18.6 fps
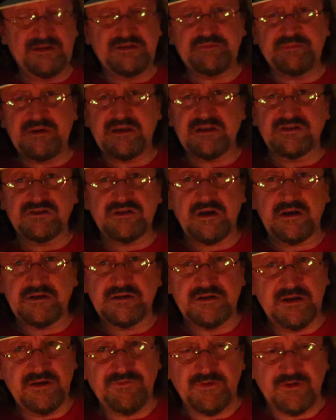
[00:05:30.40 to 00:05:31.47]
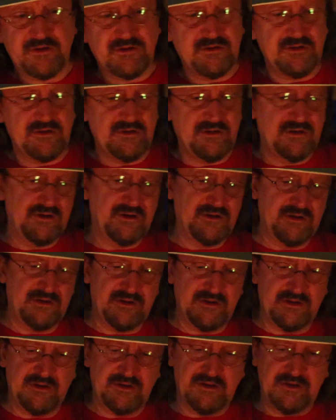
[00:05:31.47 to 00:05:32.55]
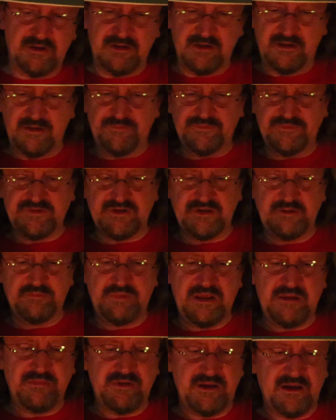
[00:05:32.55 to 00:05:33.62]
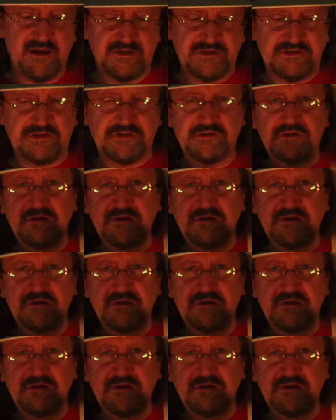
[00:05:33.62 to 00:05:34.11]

make it scientific. It's like PBS.